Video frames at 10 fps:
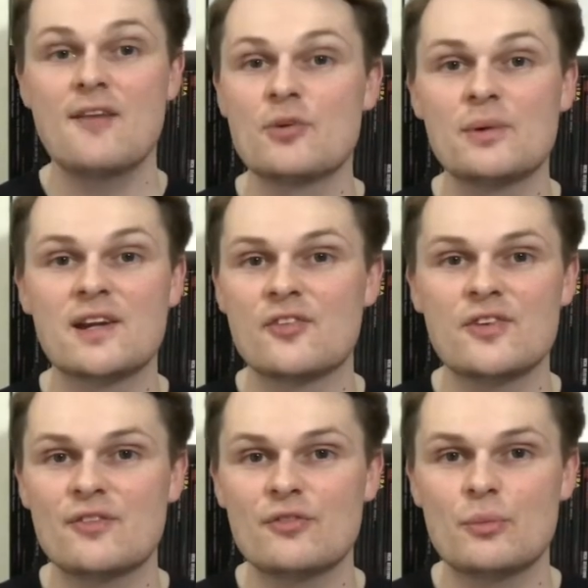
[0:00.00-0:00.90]
Everybody has
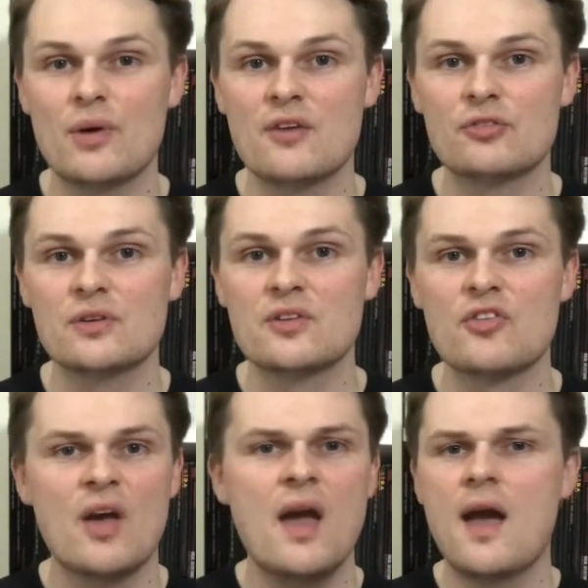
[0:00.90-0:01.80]
a different
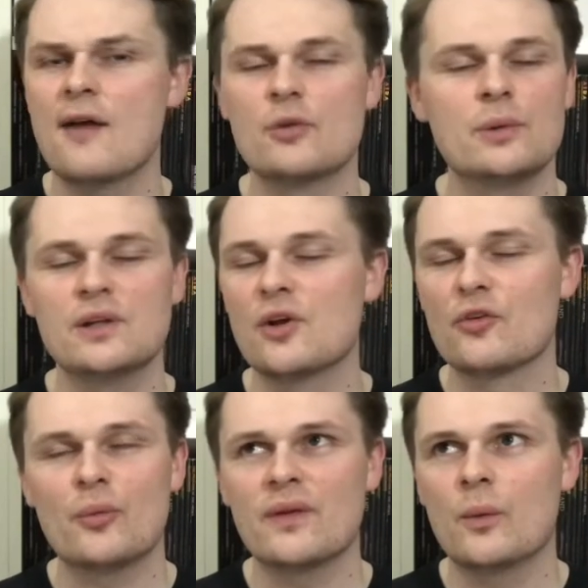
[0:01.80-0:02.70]
preference. Everybody
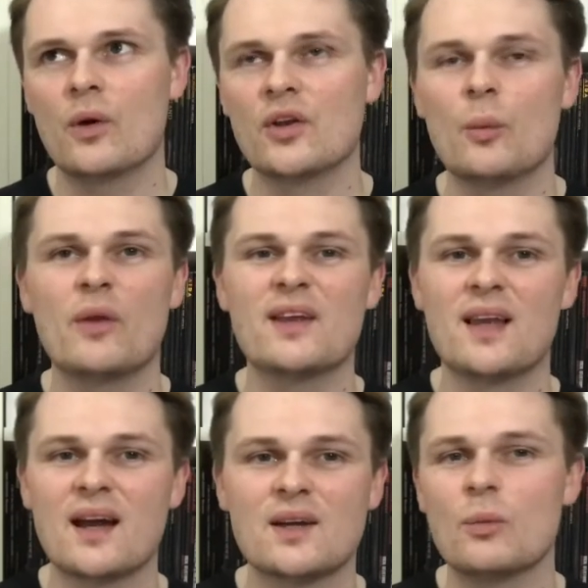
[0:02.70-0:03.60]
knows what they want and what they
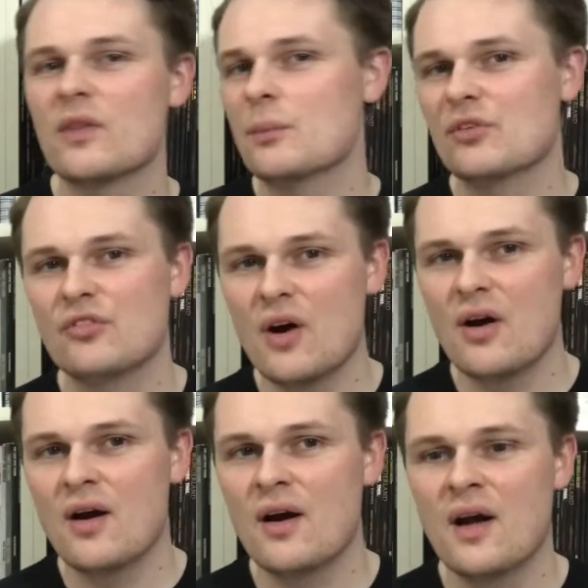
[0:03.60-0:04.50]
like and what they
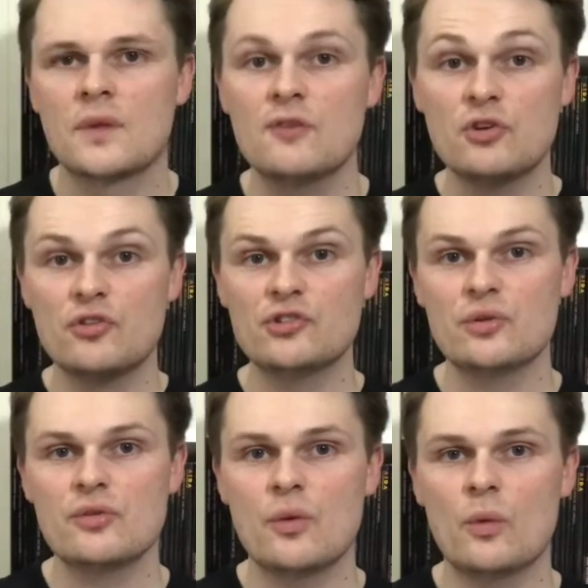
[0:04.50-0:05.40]
prefer. If you're a
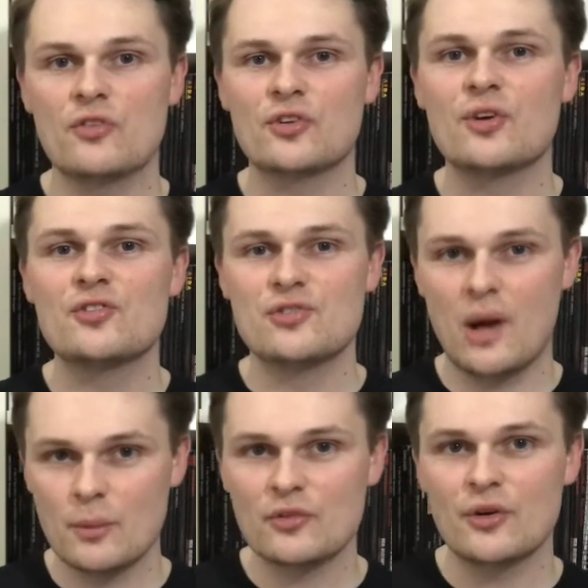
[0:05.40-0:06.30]
student that wants to go to
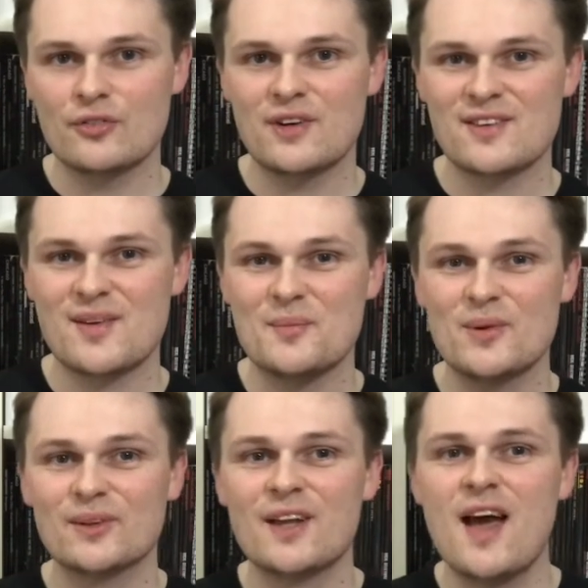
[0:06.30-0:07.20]
drama school, for
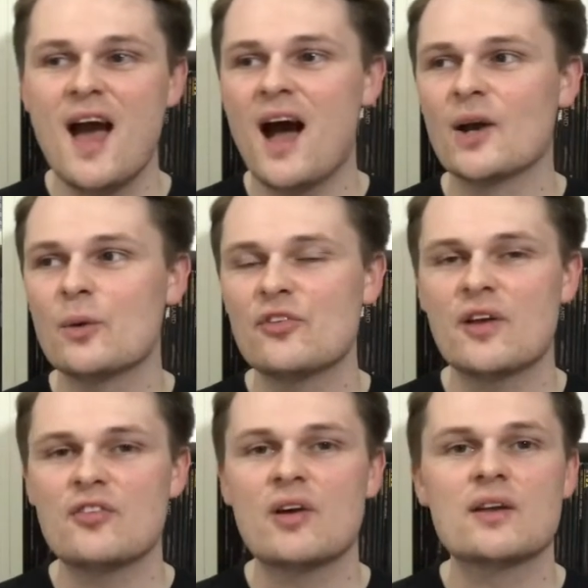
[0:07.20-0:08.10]
example, I always
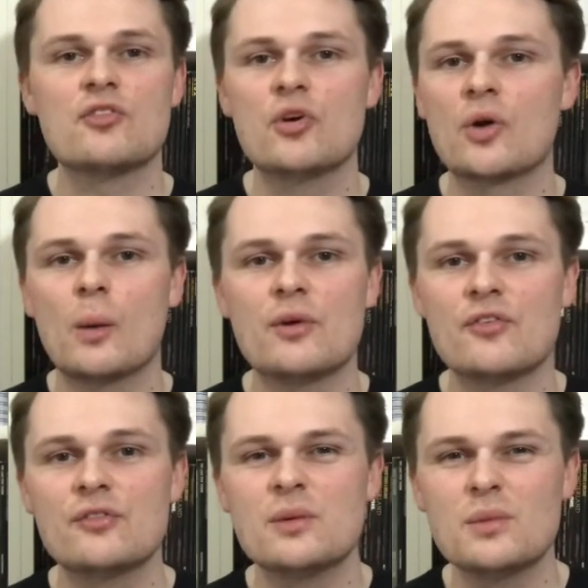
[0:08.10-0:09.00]
say take two
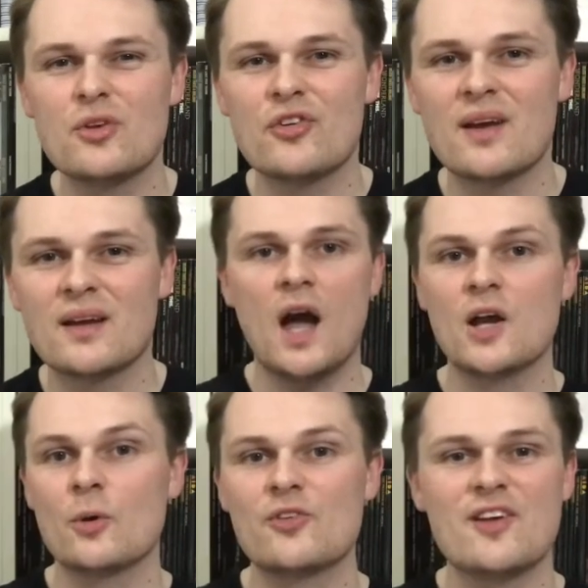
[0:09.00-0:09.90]
copies of your music. I
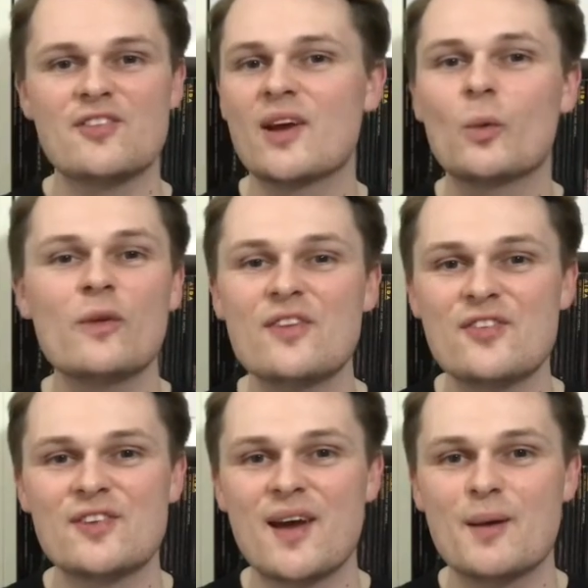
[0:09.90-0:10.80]
always say take one that's
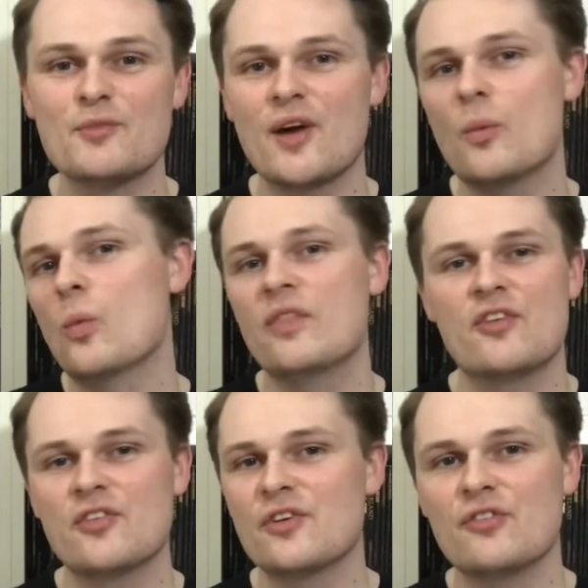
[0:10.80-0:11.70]
taped and one
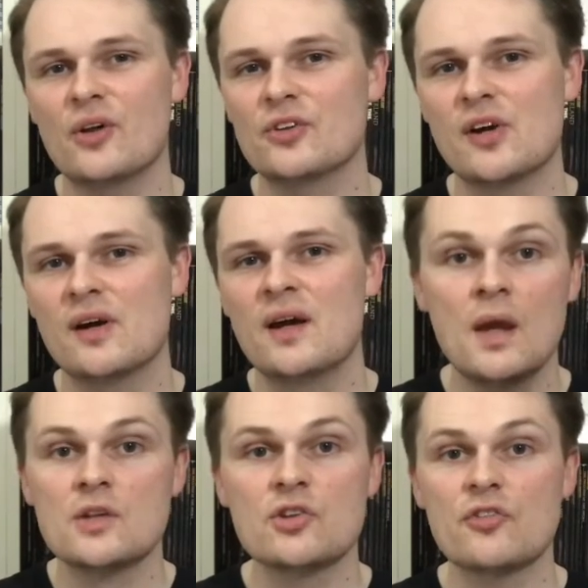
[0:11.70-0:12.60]
that's in a folder,
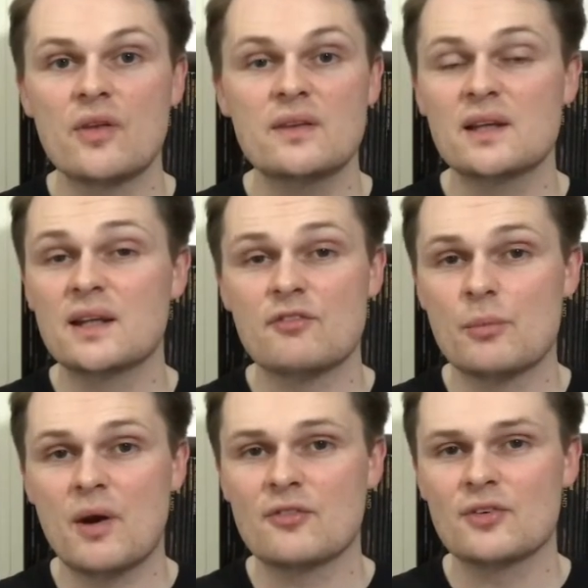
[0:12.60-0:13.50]
just so that you can have the
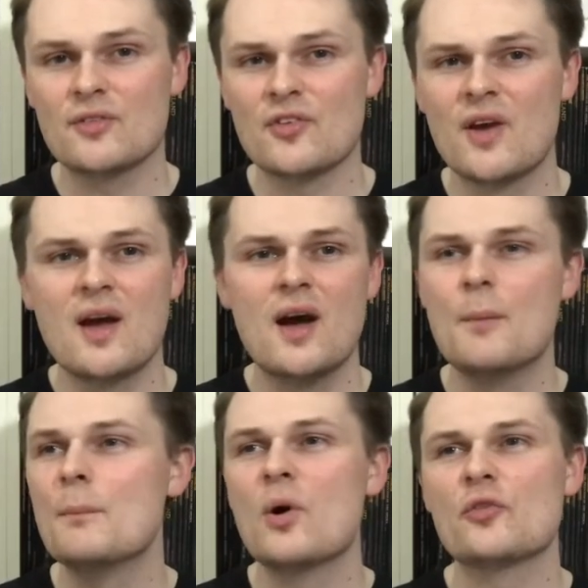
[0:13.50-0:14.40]
preference.
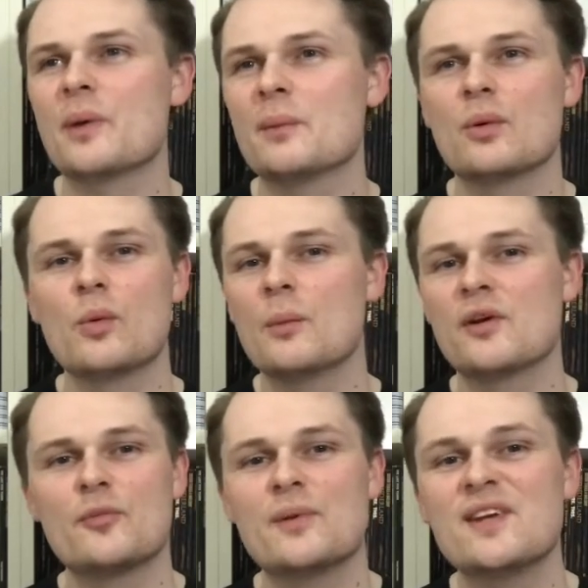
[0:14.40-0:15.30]
Most people won't be
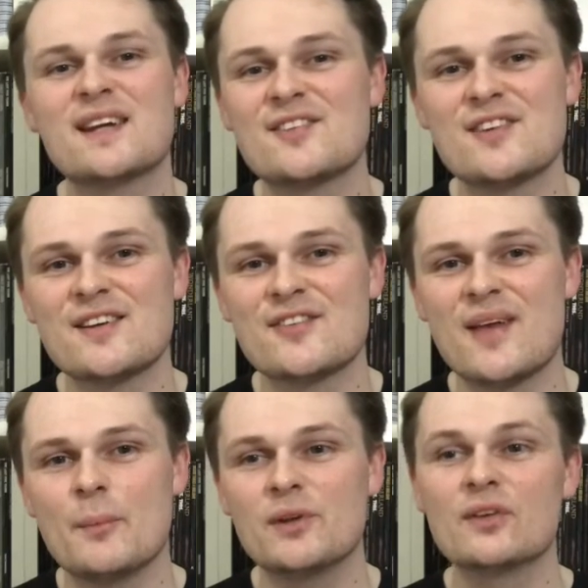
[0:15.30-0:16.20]
as pernickety as
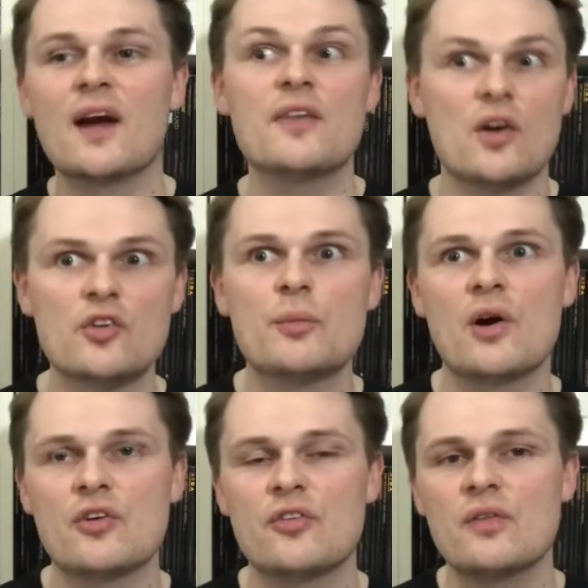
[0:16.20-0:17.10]
that, but you'll get the odd
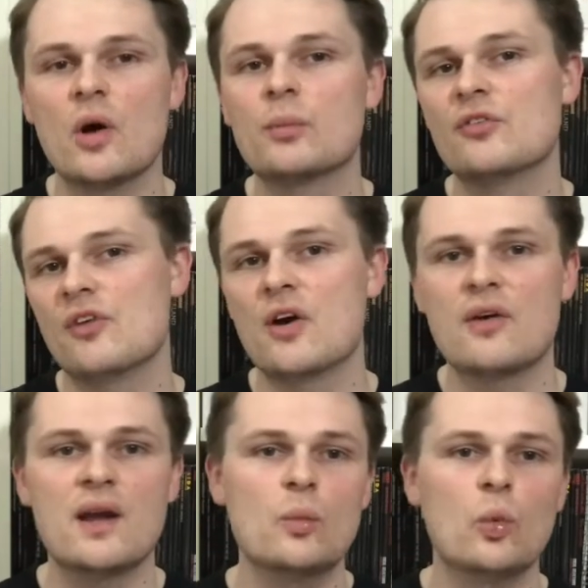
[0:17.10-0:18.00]
person that'll prefer
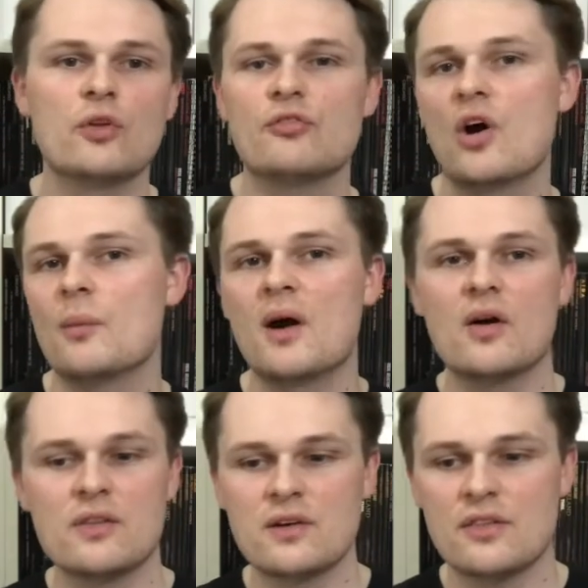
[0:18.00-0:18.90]
it in one format
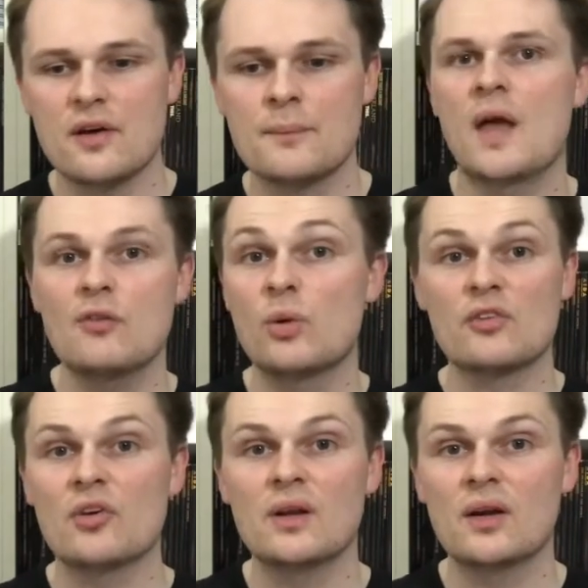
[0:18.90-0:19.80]
or the other. I've
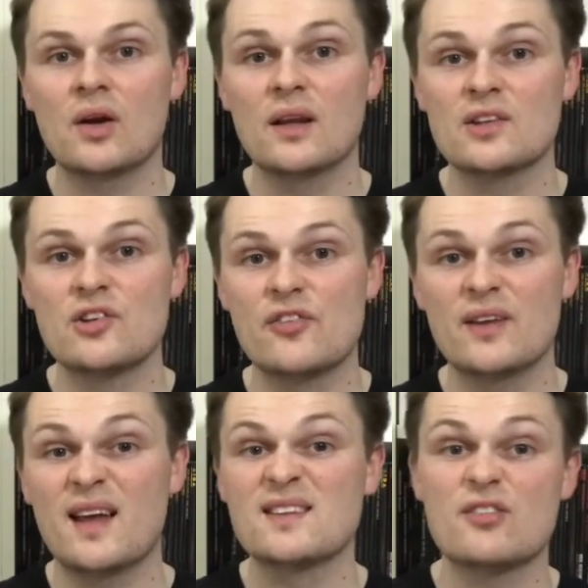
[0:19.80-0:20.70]
worked at a lot of colleges
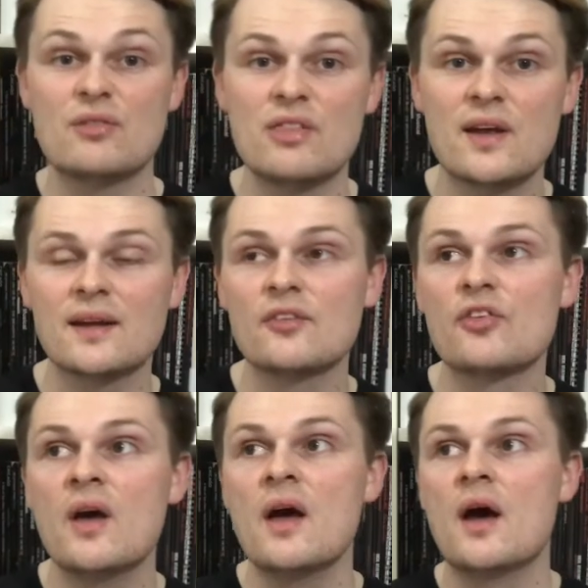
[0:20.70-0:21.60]
that like different things.